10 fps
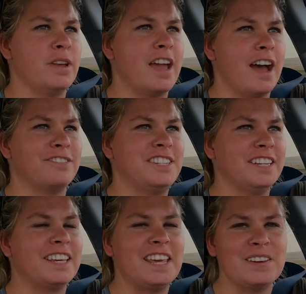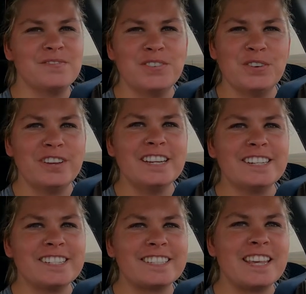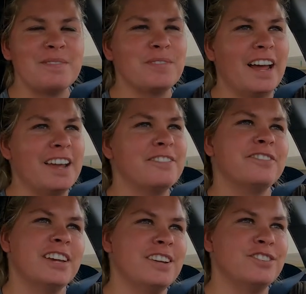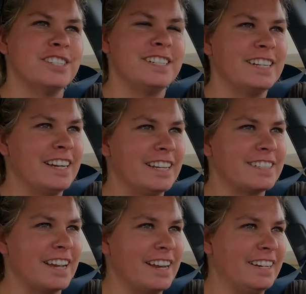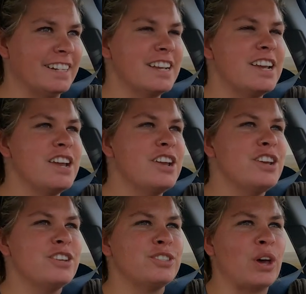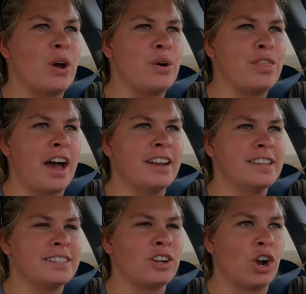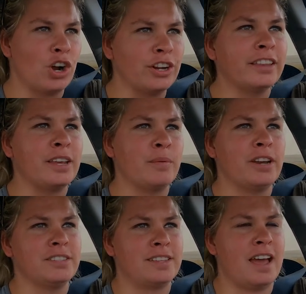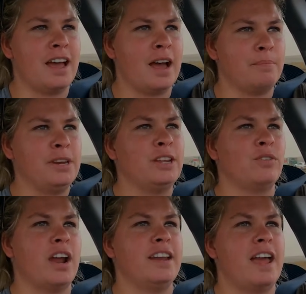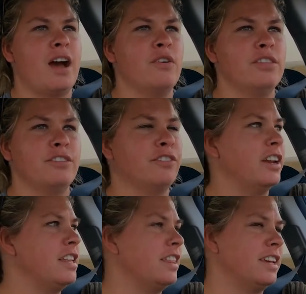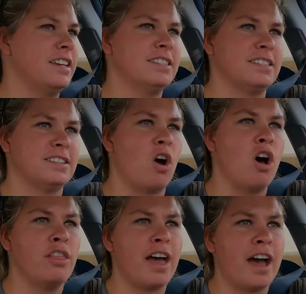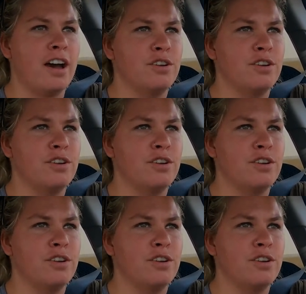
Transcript: we have to keep moving and just keep life interesting and exciting so that is currently what is happening right now. And the funny thing is, is all that